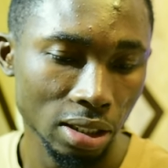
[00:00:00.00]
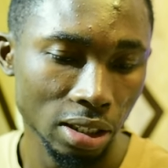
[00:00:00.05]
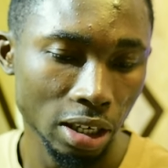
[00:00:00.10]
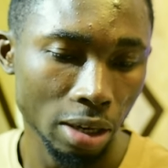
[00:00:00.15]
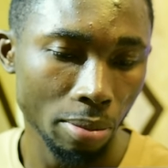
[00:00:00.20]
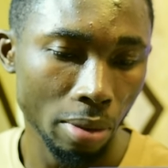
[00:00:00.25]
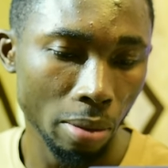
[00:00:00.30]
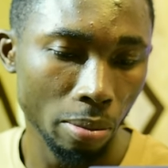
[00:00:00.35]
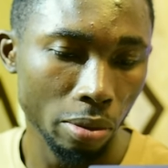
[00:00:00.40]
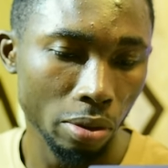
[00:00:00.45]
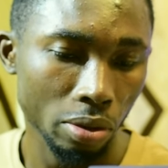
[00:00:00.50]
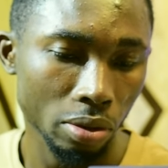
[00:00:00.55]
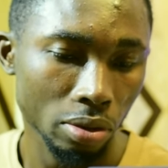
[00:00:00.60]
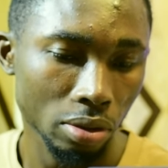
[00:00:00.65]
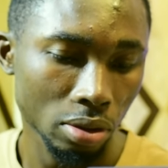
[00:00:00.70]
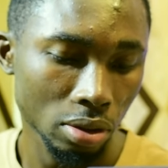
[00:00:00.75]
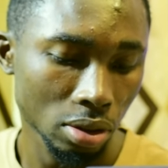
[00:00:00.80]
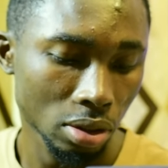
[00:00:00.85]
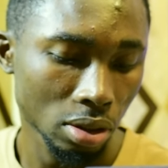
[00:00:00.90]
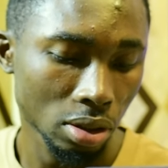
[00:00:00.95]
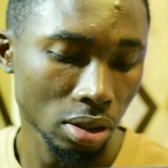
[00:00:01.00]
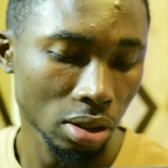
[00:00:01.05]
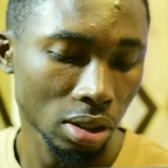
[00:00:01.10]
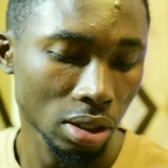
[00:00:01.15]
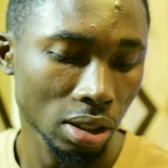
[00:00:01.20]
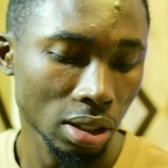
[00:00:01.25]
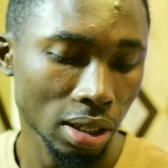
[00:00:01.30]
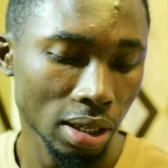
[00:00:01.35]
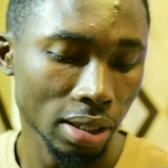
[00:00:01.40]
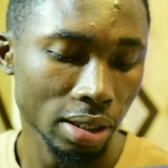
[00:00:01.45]
number.
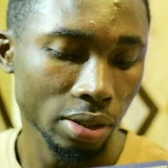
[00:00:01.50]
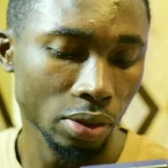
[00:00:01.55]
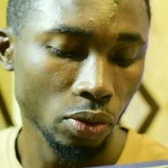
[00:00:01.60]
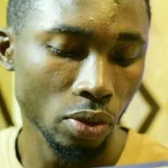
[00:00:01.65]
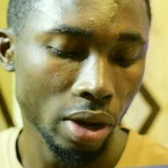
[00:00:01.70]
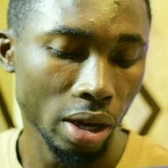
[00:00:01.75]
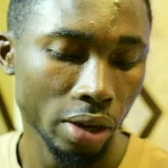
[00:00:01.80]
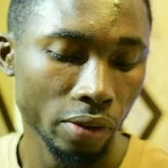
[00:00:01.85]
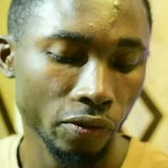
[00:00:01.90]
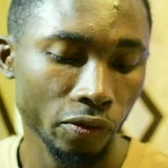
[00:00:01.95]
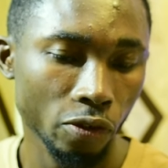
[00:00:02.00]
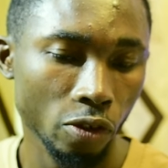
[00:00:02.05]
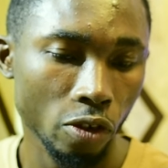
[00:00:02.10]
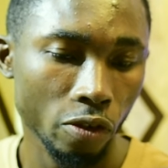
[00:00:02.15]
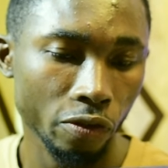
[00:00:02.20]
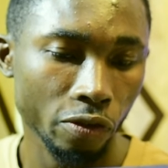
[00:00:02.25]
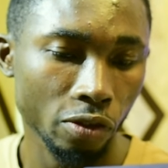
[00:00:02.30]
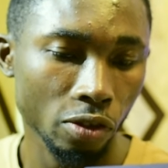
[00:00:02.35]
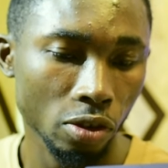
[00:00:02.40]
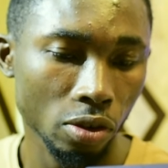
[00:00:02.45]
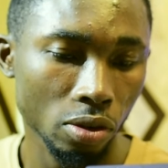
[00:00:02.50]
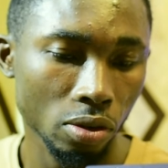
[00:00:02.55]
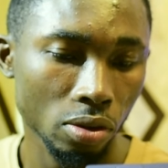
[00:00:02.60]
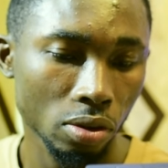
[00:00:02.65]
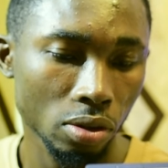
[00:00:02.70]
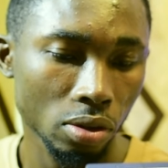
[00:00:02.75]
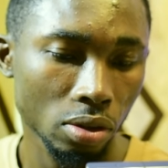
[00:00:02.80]
That's 144